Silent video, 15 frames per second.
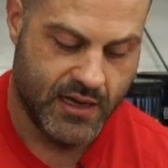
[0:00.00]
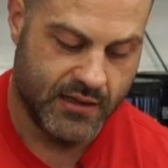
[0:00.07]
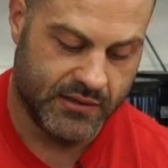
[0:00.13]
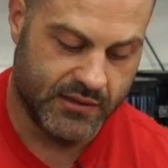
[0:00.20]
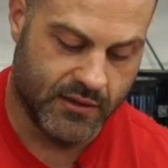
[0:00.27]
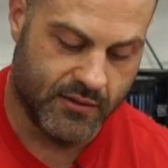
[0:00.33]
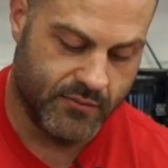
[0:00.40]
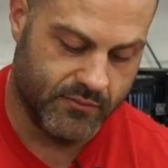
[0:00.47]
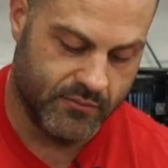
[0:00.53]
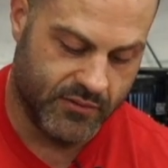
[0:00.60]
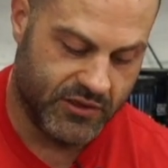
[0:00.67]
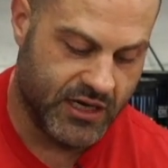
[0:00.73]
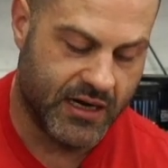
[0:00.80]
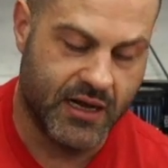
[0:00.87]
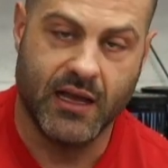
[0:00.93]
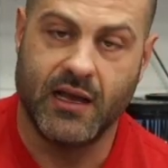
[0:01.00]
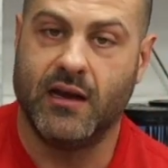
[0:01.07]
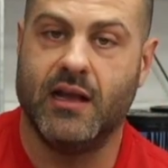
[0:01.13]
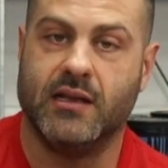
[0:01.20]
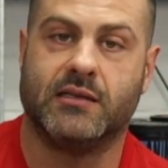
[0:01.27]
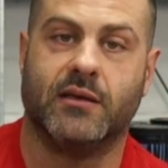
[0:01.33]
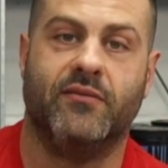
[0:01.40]
some chicken
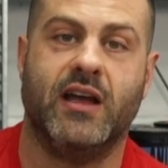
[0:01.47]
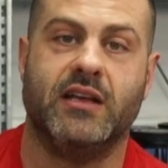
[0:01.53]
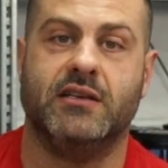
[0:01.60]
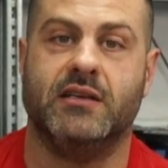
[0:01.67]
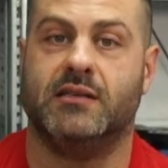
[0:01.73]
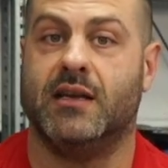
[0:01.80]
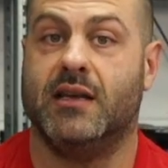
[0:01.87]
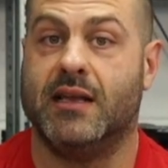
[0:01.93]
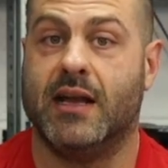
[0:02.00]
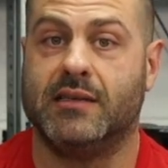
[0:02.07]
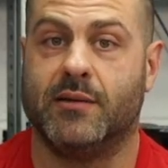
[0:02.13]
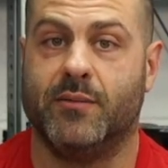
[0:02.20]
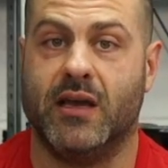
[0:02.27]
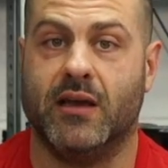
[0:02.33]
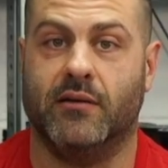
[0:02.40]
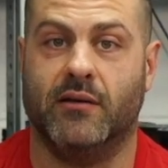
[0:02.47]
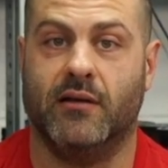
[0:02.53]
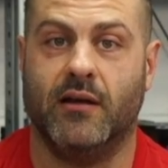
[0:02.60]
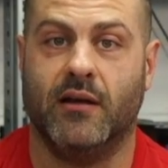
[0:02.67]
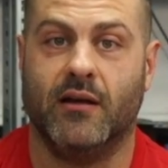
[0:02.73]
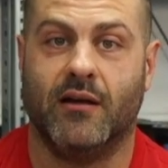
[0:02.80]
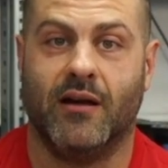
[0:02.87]
and some veggies, and that's a meal,
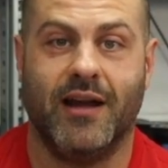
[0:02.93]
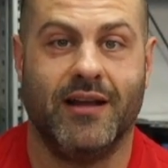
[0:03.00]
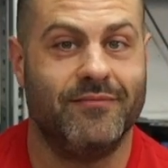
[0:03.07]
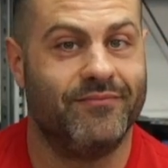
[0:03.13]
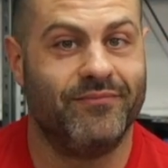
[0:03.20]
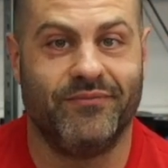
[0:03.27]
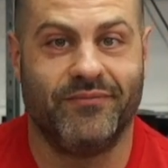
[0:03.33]
right?